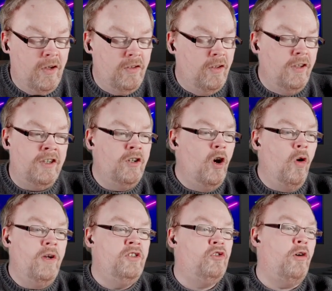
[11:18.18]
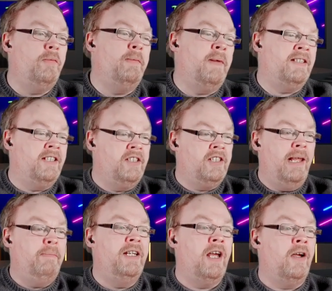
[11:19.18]
you can always drop me a message. Let
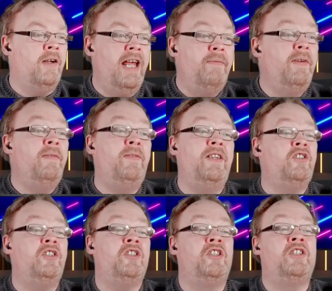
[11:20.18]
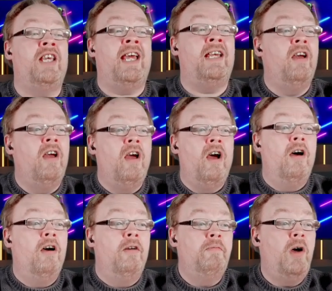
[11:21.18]
me know. Even if it's just to say,
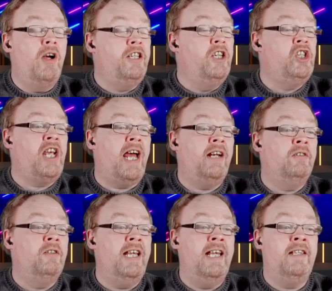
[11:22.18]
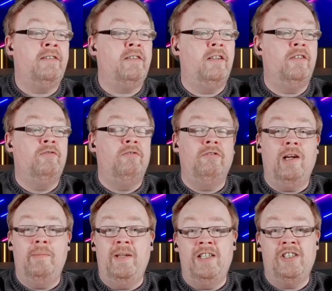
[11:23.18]
Mark, your channel is
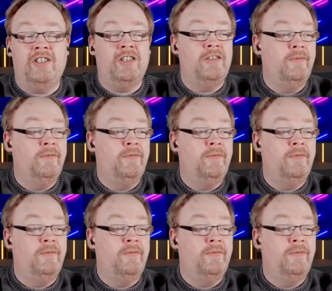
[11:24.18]
rubbish.